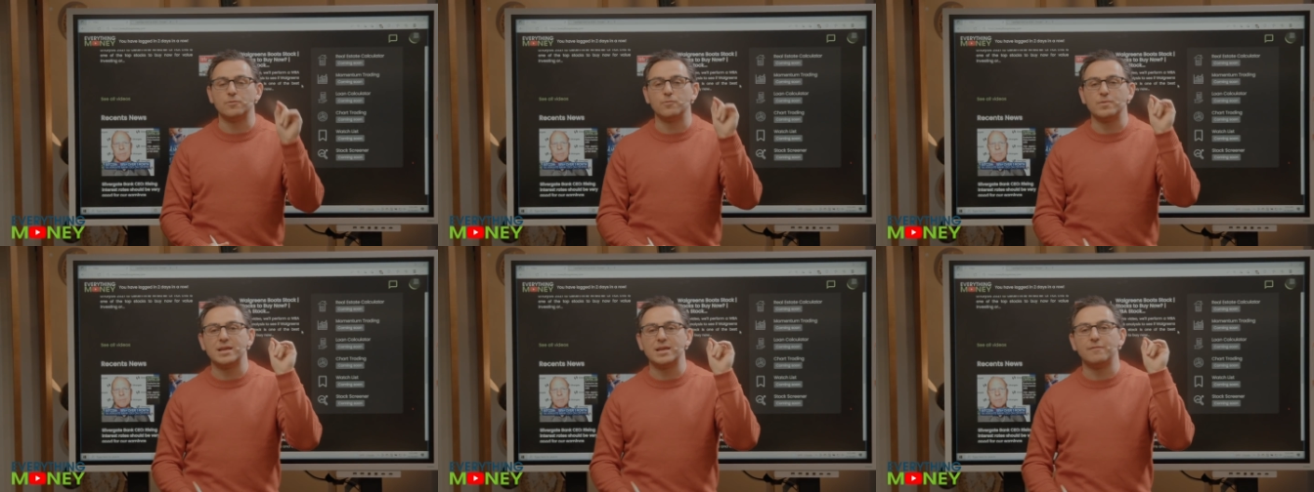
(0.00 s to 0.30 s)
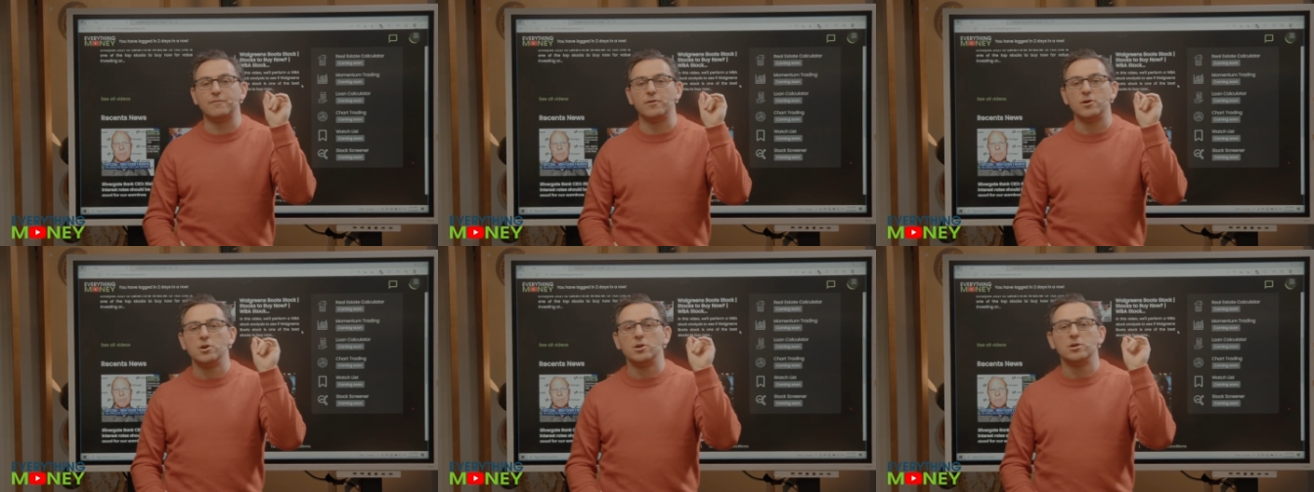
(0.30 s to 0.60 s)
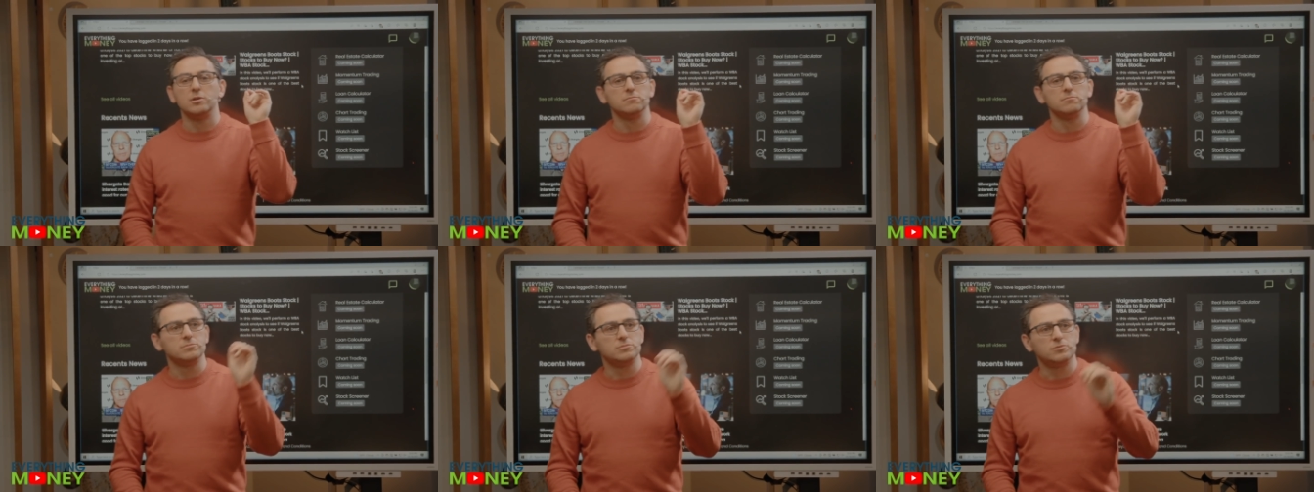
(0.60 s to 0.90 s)
We have
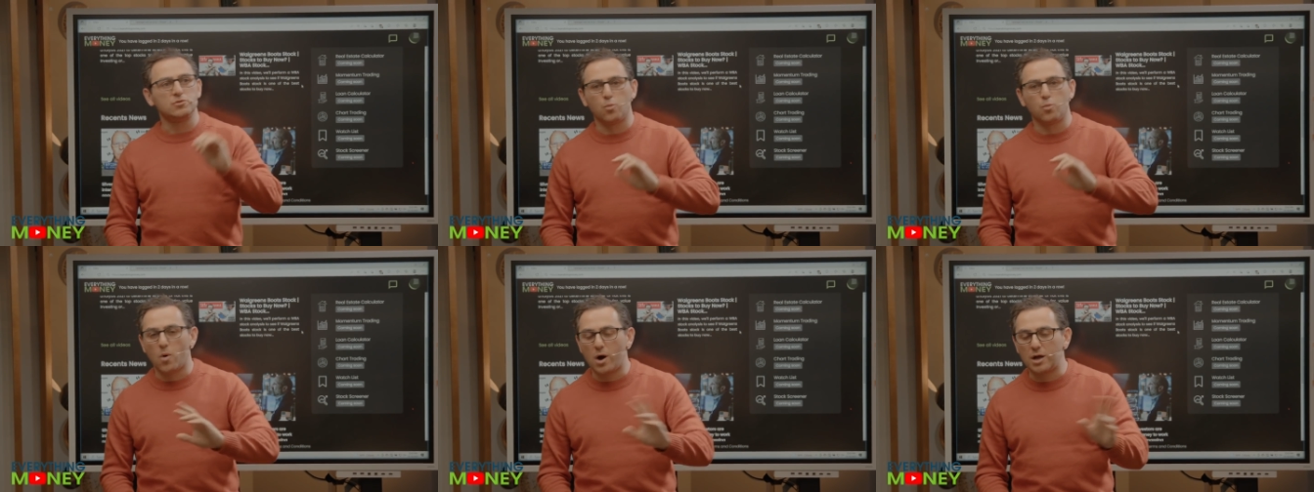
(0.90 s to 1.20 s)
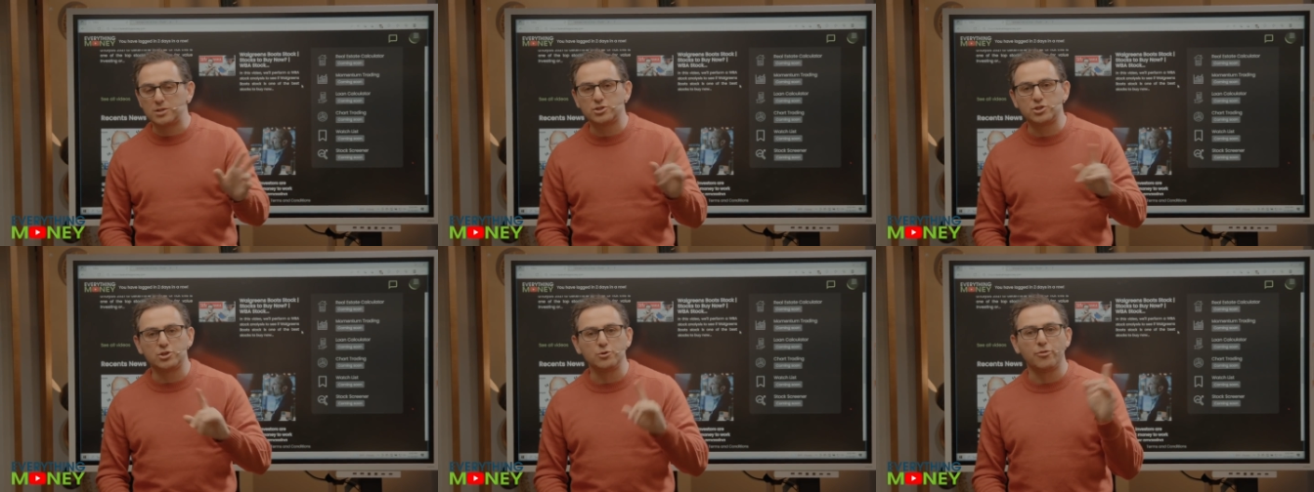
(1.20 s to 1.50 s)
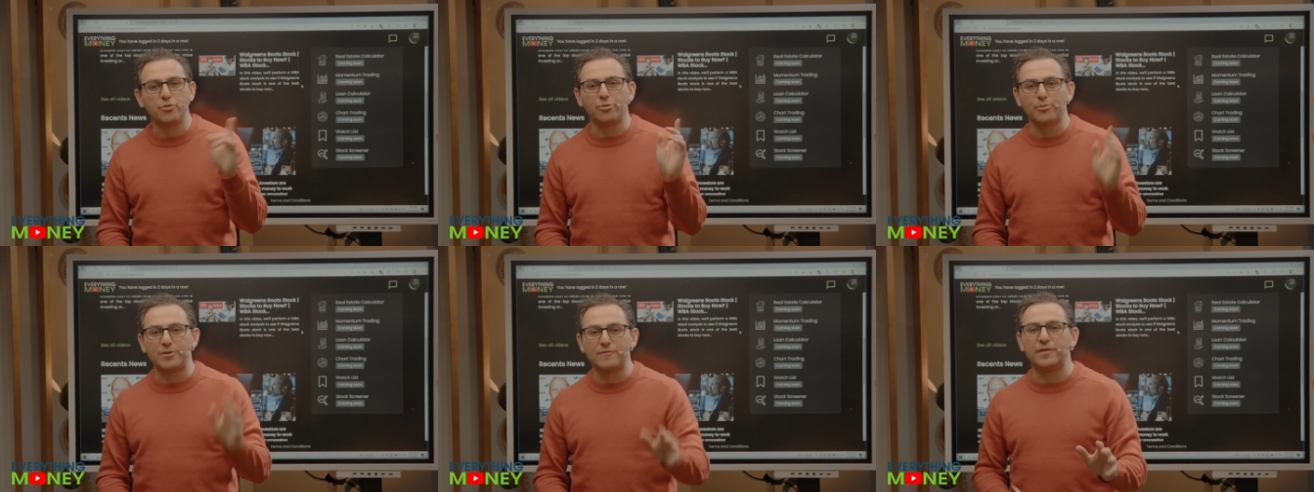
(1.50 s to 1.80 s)
one, two,
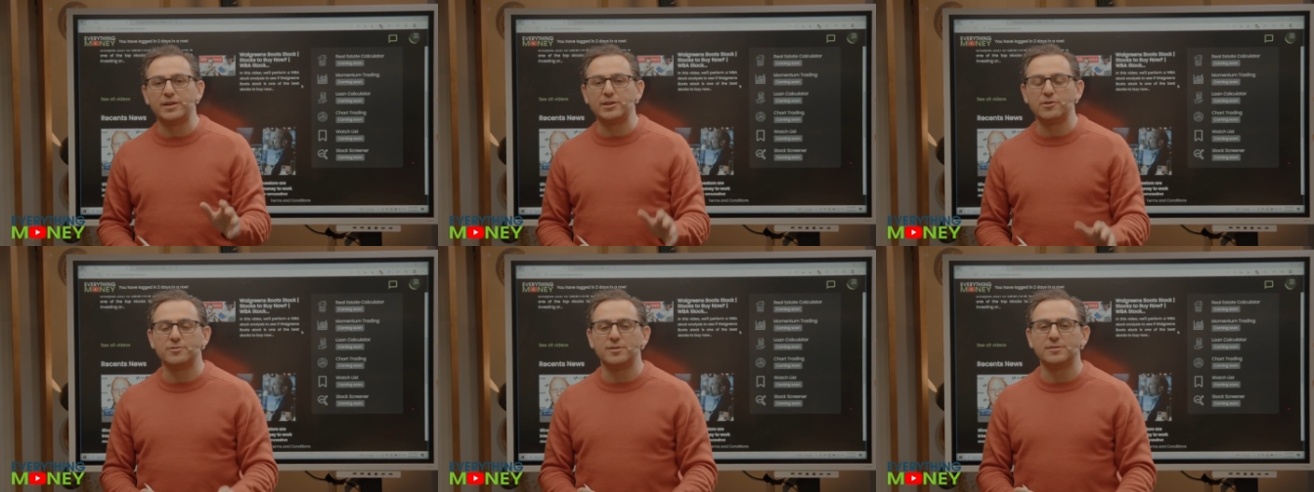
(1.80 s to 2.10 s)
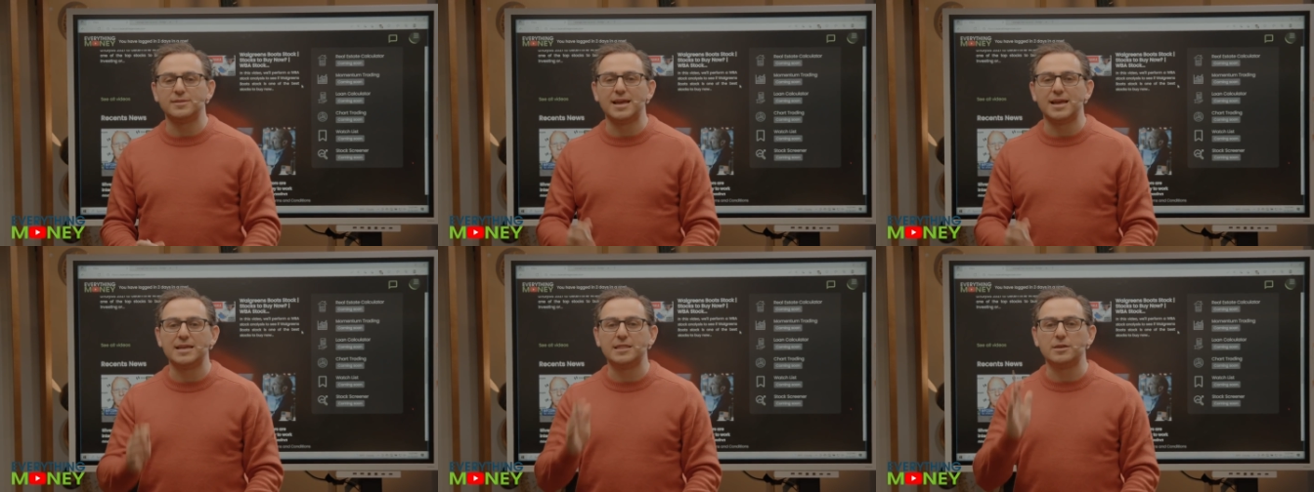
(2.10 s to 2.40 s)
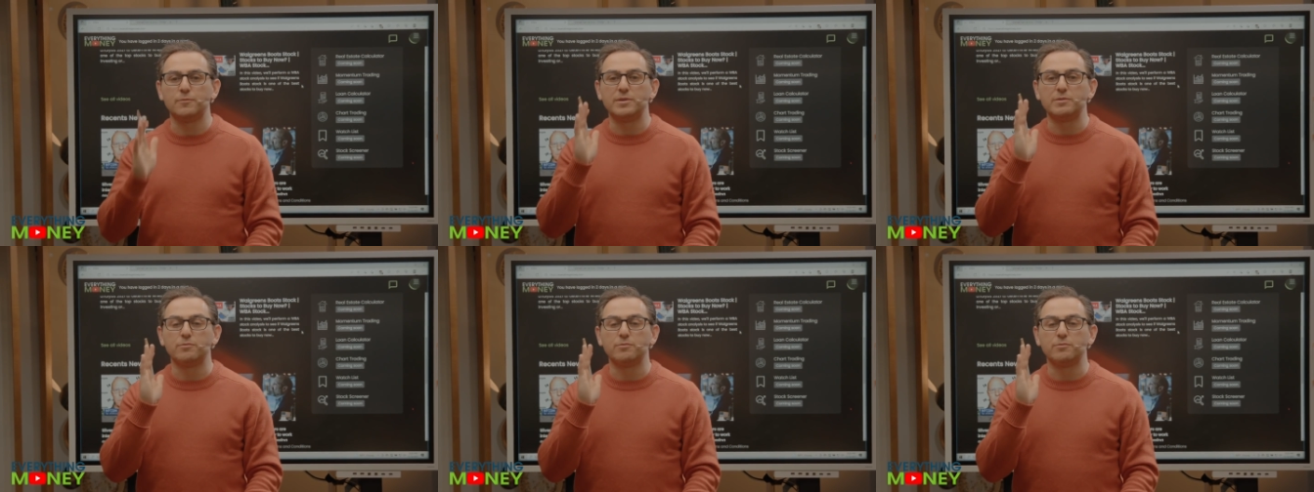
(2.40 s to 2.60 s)
three videos a day that we